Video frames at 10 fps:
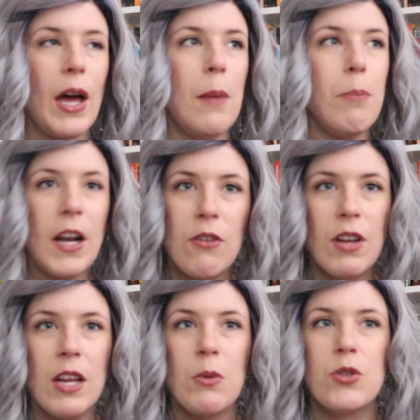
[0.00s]
that I'm buddy
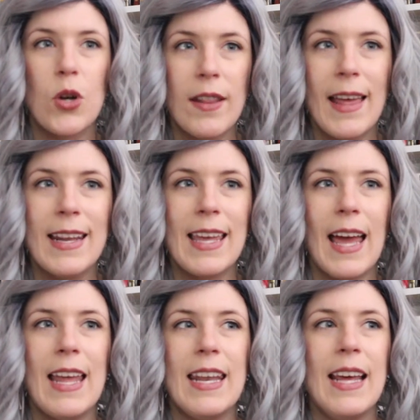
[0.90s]
reading with Jordaline
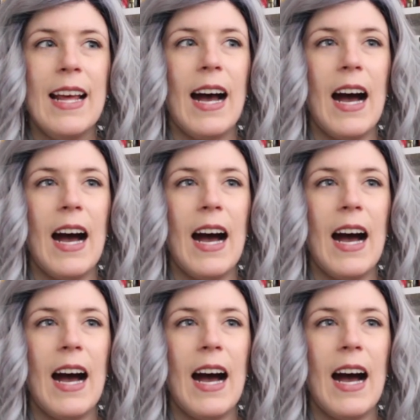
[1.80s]
again.